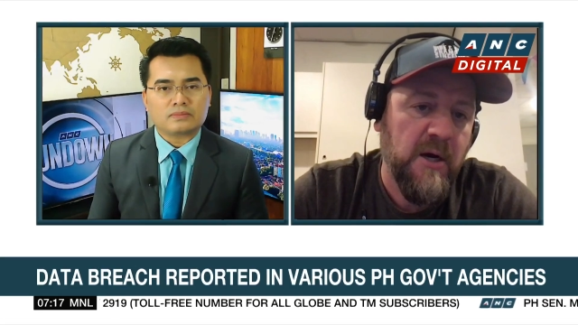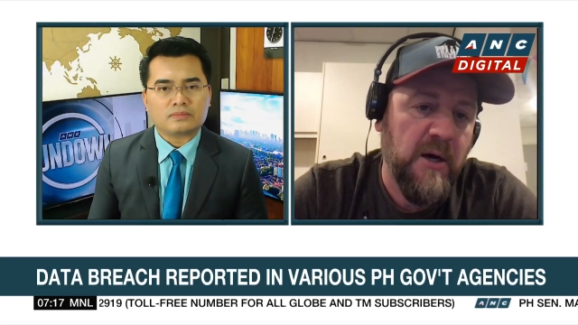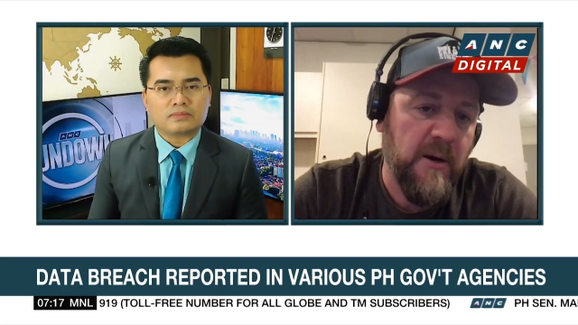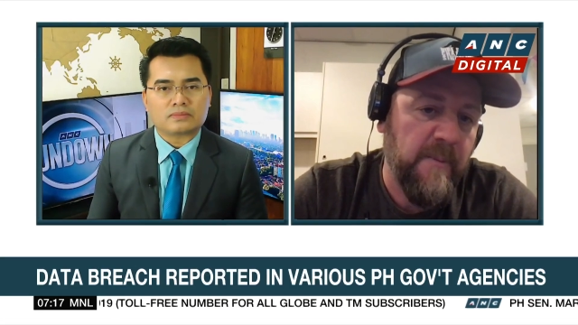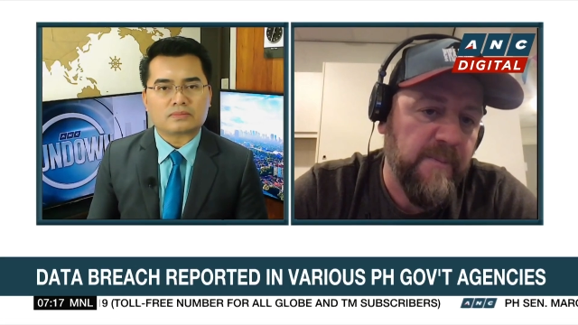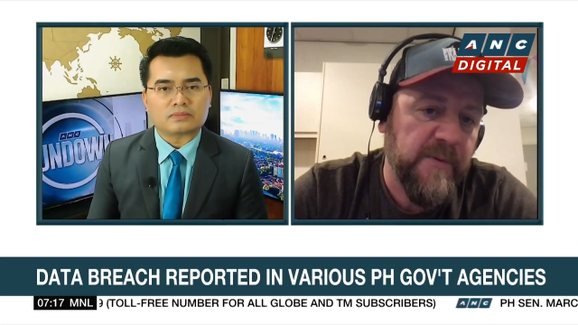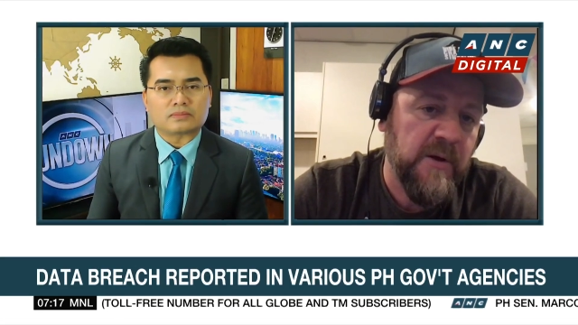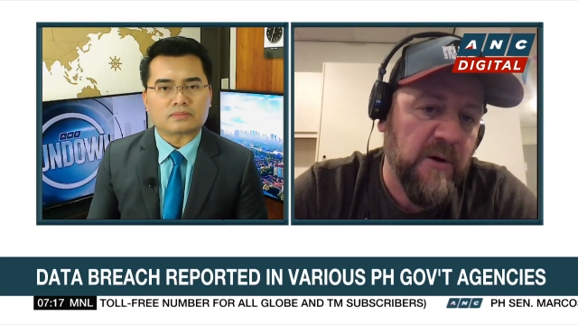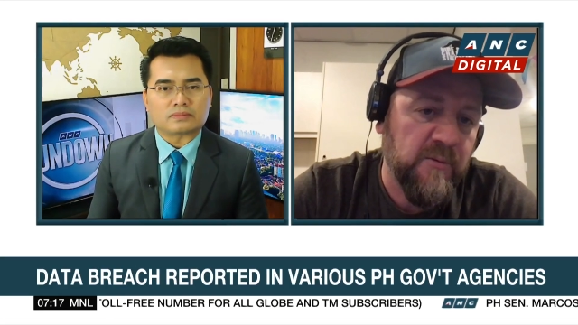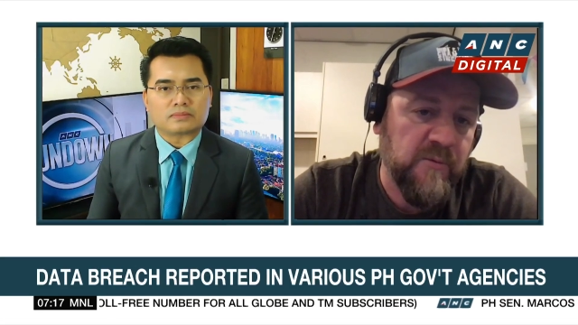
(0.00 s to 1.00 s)
Speaker 1: Um,
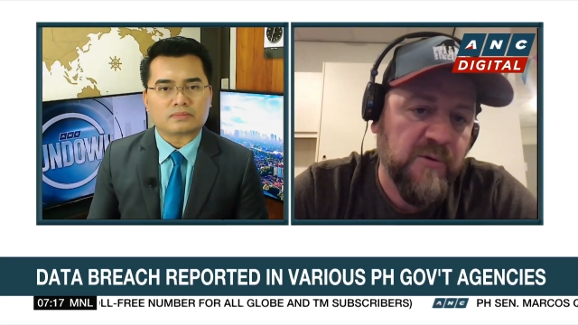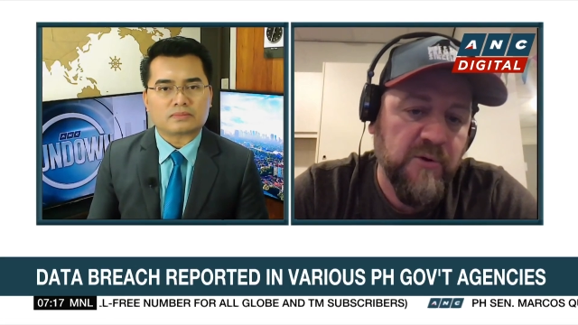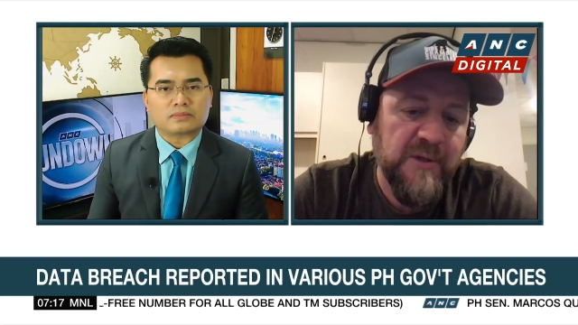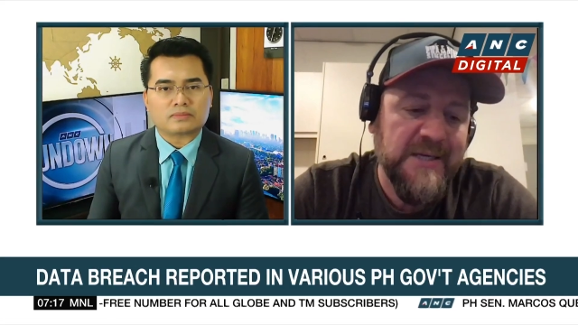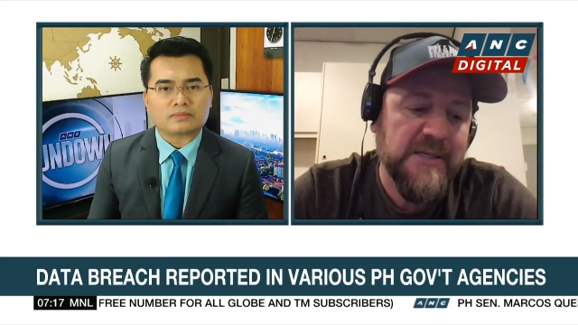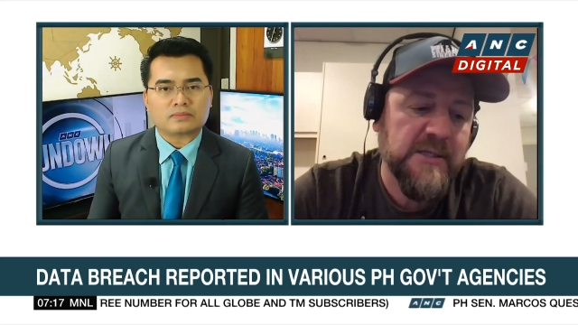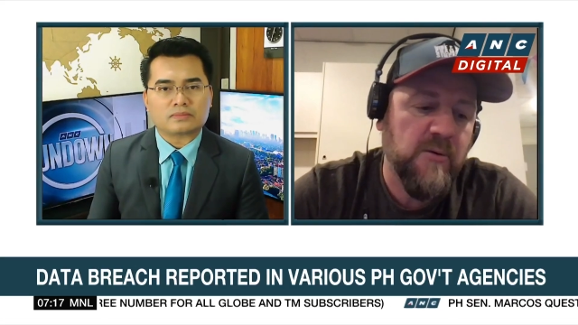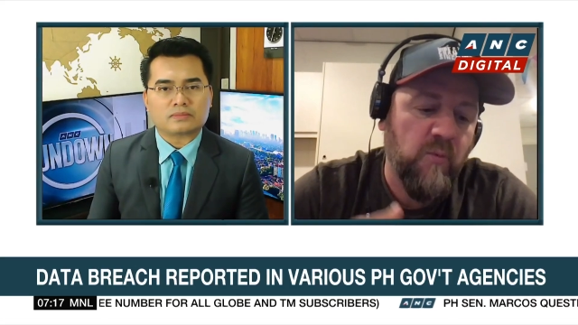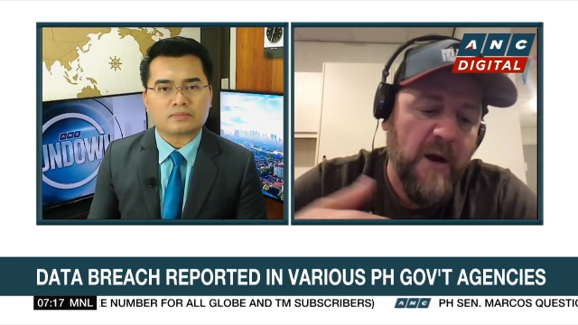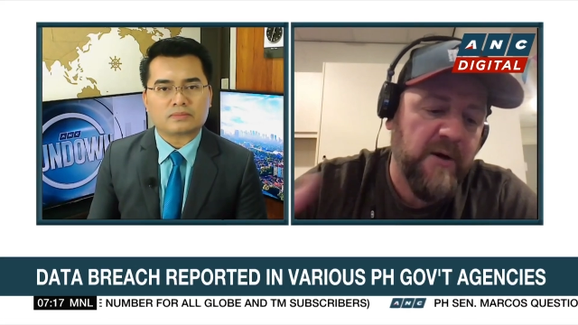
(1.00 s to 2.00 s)
you know, do
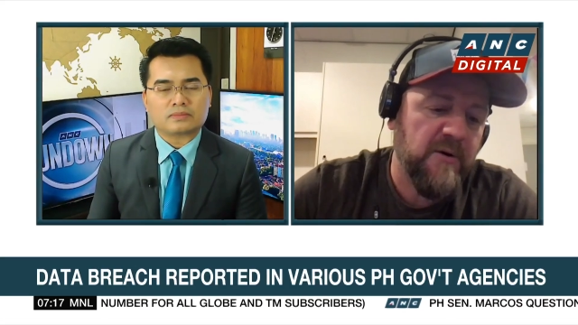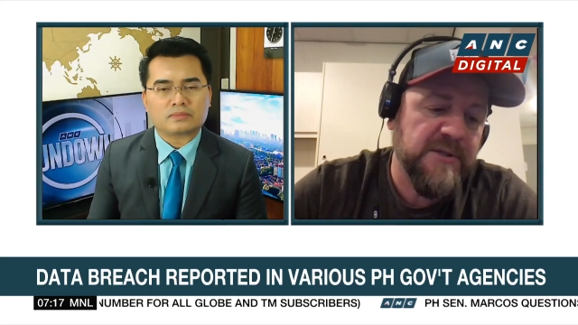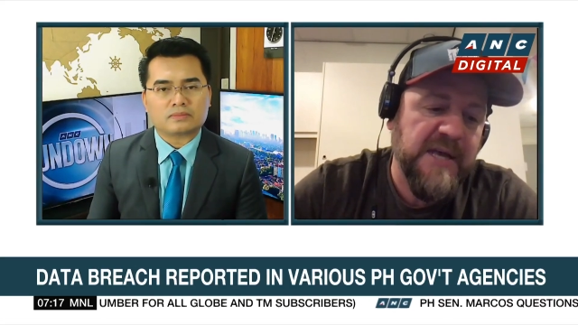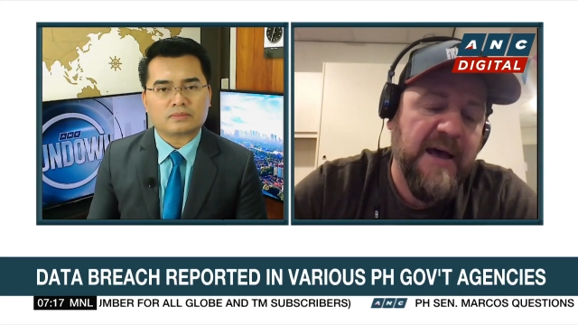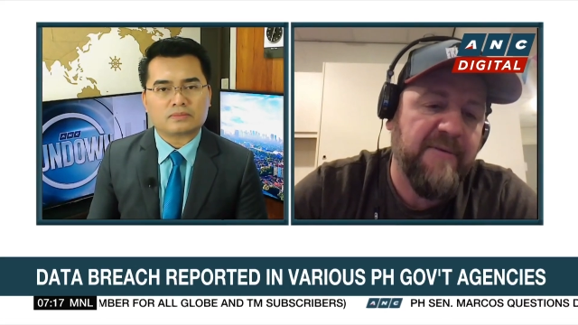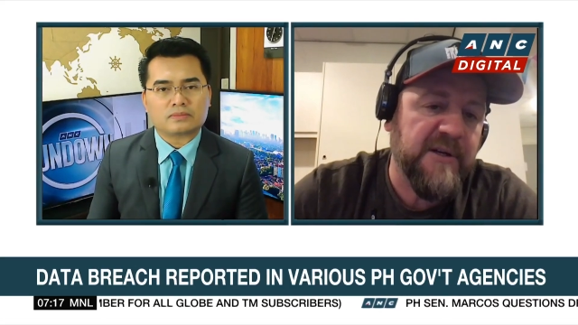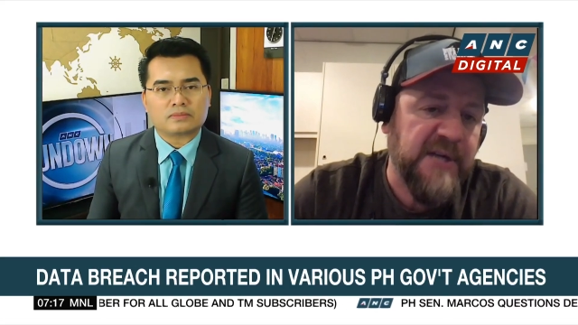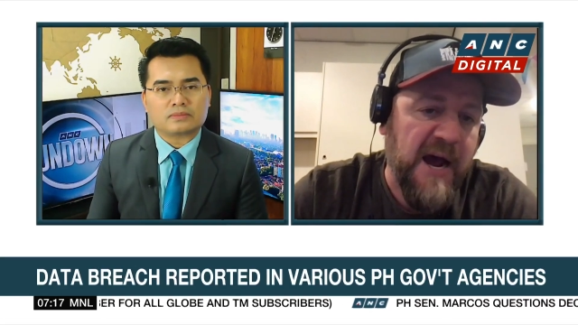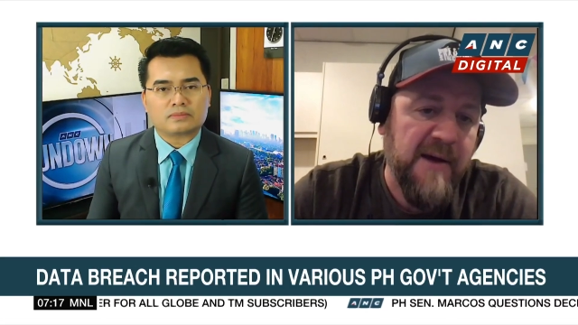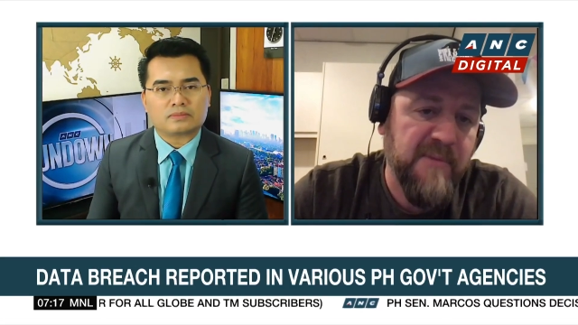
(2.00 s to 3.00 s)
these records have a
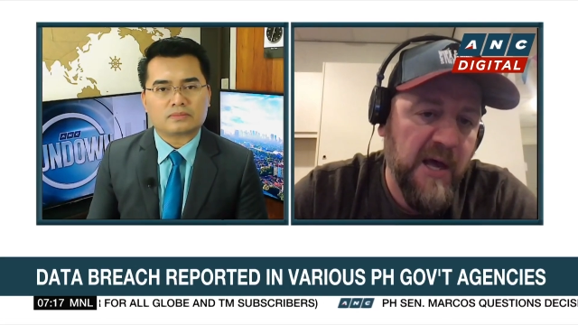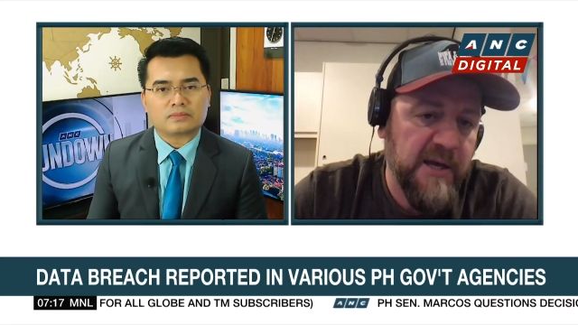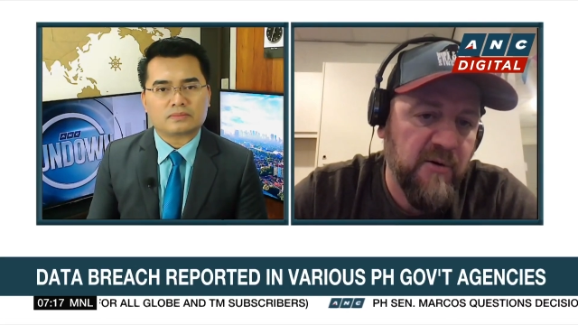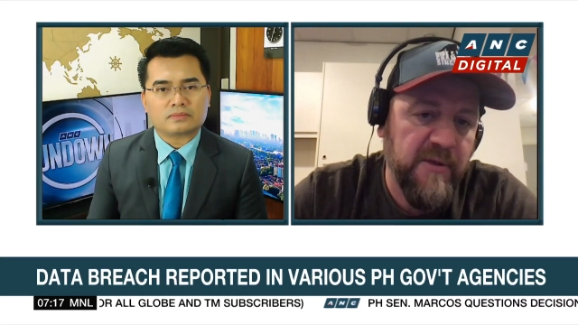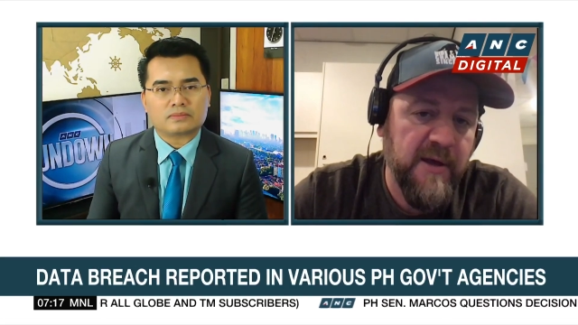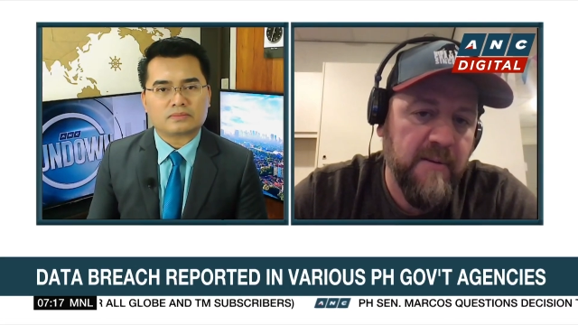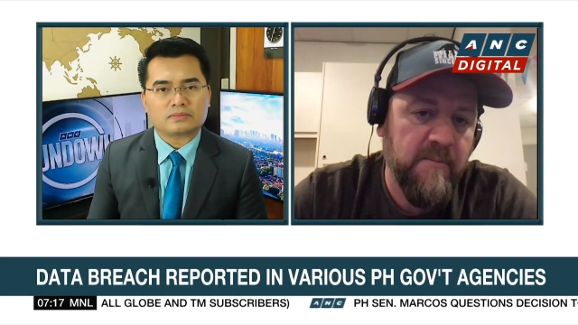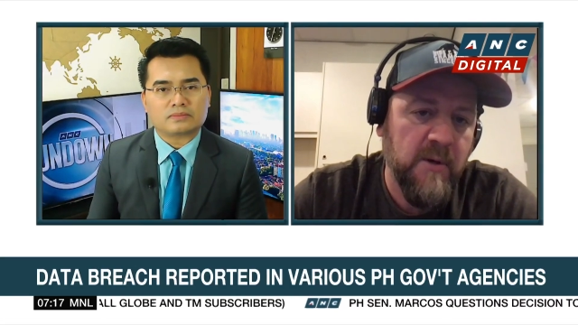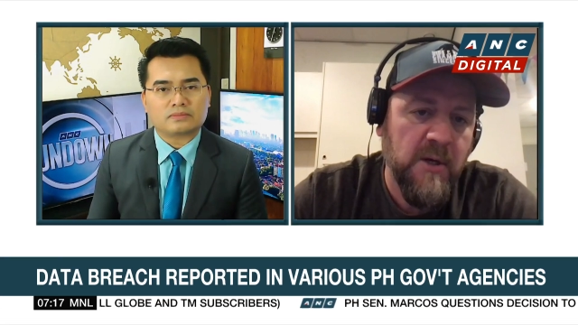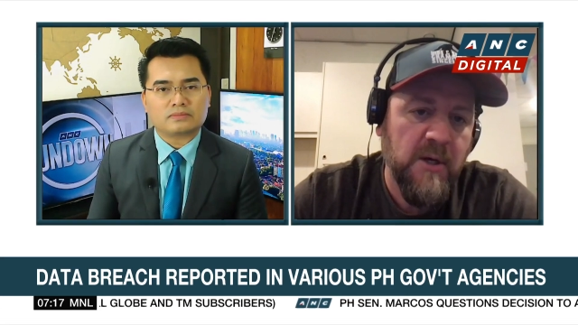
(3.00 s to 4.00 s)
timeline on
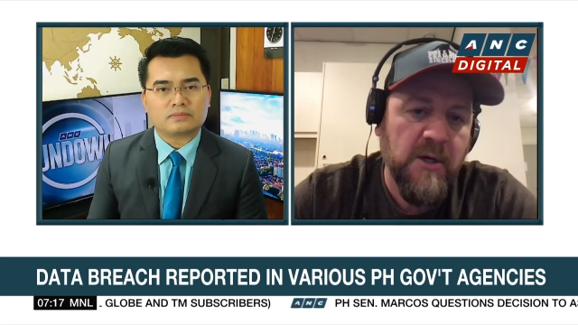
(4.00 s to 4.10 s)
them?